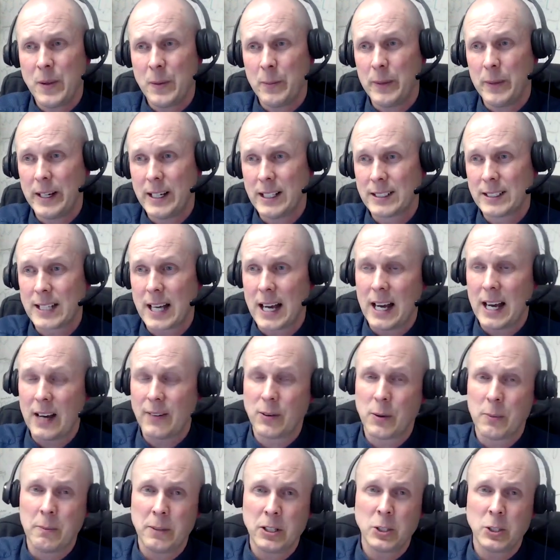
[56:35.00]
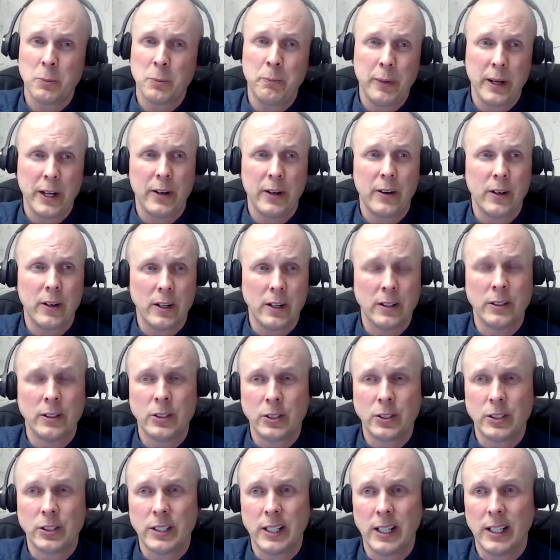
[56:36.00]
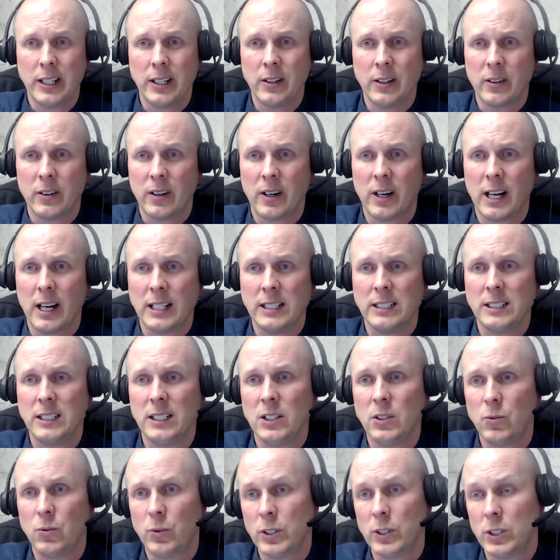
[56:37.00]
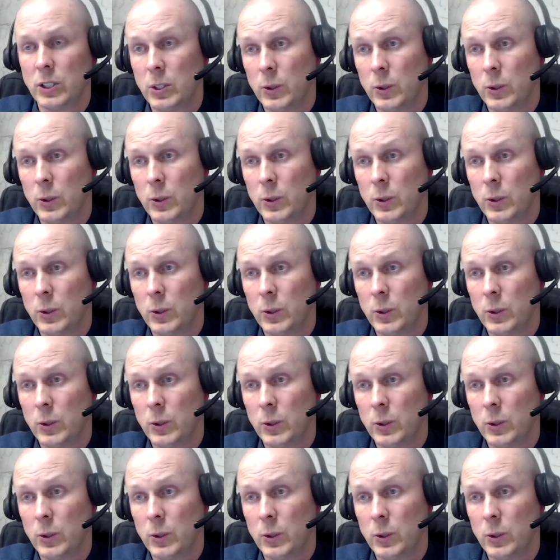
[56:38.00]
because I have a much better understanding or idea of what